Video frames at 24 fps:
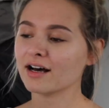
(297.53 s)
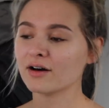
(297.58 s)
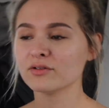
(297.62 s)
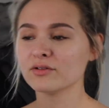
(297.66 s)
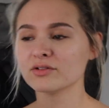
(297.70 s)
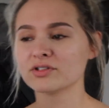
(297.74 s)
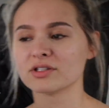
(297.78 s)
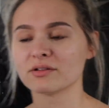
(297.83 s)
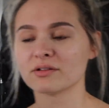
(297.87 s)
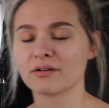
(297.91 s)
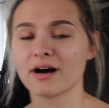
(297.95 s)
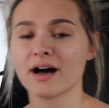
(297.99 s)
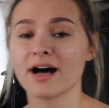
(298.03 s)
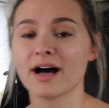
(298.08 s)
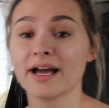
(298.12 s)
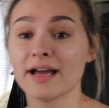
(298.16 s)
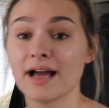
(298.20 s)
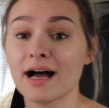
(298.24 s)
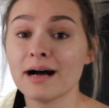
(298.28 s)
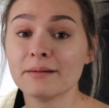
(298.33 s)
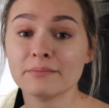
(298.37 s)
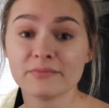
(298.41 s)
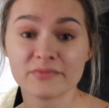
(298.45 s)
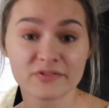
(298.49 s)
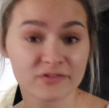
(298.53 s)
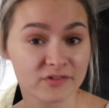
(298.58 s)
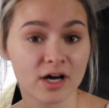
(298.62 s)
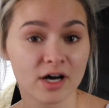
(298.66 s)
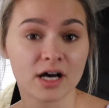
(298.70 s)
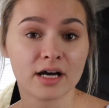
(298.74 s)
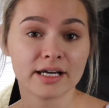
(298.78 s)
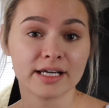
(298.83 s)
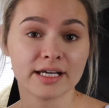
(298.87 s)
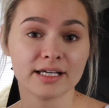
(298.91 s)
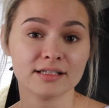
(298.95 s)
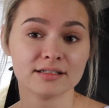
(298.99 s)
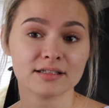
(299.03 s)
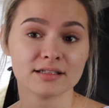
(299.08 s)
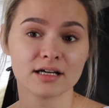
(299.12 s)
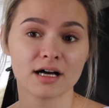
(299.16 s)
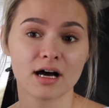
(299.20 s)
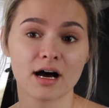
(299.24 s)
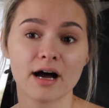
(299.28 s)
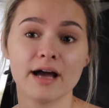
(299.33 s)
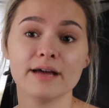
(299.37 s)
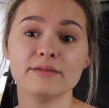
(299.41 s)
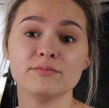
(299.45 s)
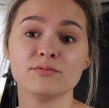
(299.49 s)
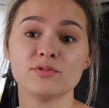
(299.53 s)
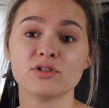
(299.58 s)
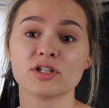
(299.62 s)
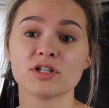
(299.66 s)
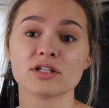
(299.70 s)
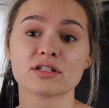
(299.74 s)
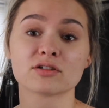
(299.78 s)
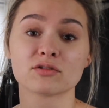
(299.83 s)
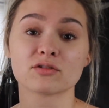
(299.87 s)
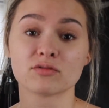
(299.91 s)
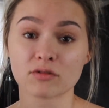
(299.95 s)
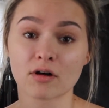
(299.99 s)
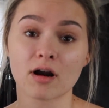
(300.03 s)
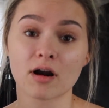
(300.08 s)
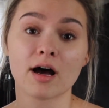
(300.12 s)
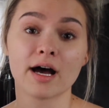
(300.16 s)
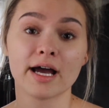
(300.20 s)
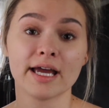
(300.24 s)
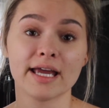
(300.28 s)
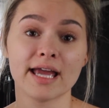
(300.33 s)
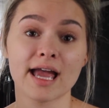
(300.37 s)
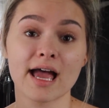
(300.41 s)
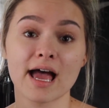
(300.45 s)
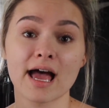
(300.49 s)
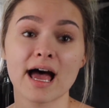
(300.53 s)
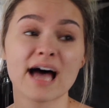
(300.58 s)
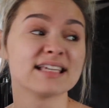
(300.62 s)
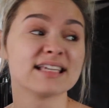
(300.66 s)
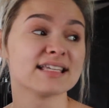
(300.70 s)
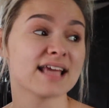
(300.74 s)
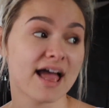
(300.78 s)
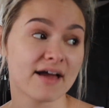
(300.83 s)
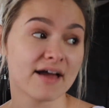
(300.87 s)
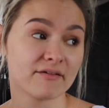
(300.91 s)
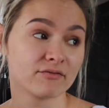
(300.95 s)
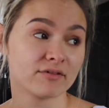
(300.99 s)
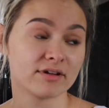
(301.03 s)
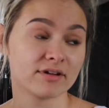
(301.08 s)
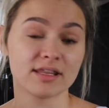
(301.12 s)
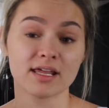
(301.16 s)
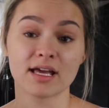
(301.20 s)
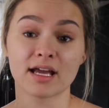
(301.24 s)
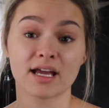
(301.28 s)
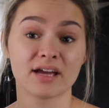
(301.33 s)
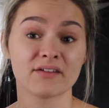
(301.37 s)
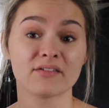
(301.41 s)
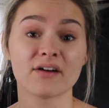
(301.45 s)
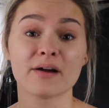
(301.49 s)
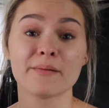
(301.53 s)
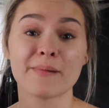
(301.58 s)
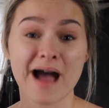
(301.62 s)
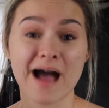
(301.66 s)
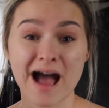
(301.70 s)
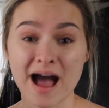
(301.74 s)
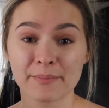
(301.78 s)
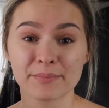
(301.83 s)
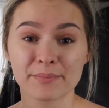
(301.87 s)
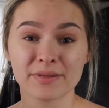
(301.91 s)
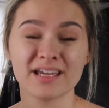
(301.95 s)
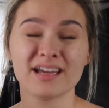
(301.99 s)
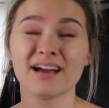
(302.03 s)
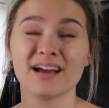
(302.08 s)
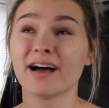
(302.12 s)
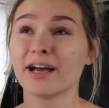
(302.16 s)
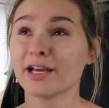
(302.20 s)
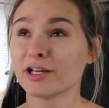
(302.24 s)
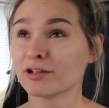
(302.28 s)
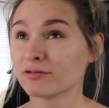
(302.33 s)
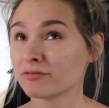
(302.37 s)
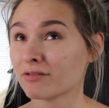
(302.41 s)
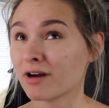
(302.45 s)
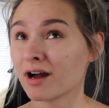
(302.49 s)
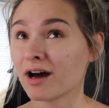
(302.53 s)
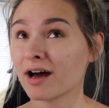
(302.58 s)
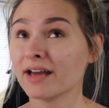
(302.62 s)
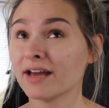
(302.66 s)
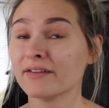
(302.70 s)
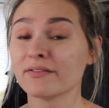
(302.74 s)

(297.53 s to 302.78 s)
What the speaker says: Also, I am fine. I just cry at everything. If I'm happy, I cry.